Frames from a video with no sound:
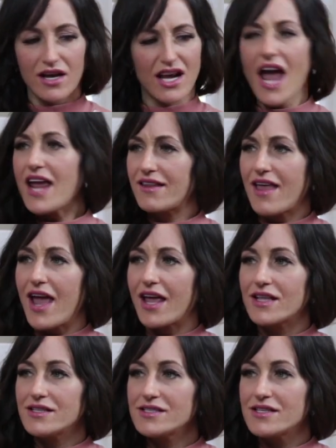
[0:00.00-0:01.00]

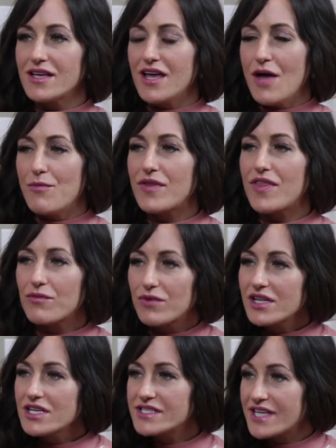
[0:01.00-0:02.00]
guidelines, but they
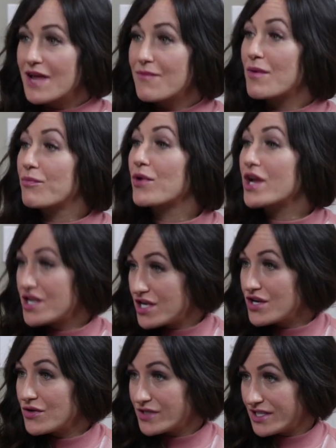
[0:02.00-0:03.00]
really say, but bring
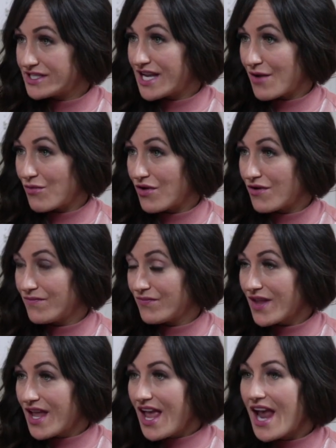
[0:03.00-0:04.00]
you to the table.
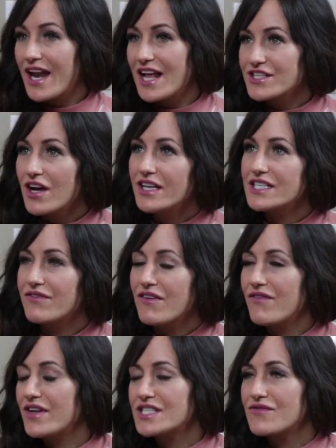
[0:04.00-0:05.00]
And I taught a
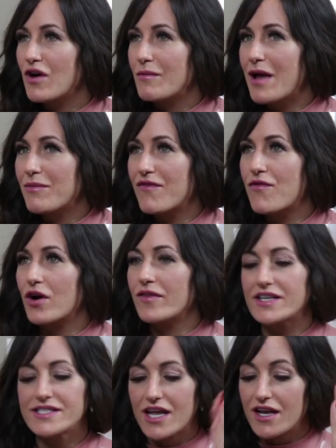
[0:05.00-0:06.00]
different fitness format before,
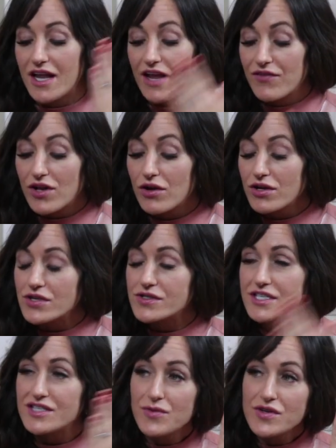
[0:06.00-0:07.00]
and they said, if you don't
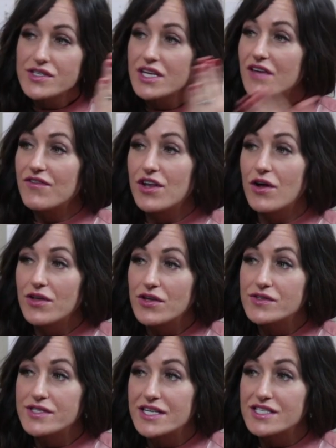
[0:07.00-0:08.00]
use this music, if you don't
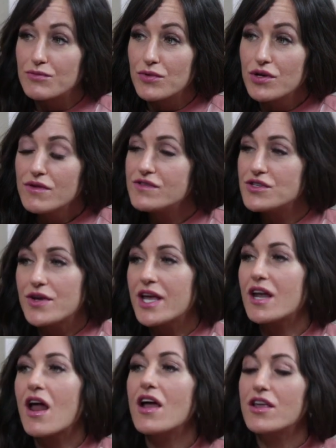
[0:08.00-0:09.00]
use these moves, you
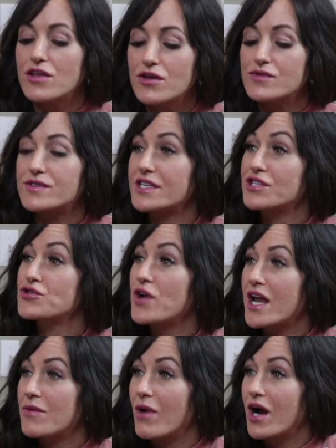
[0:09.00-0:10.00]
cannot use this
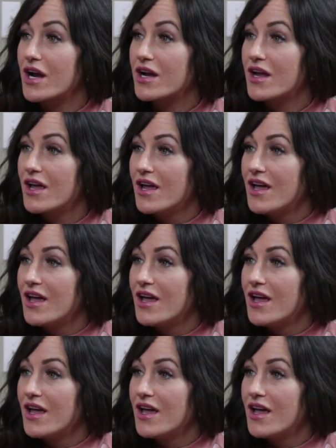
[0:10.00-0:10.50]
trademark.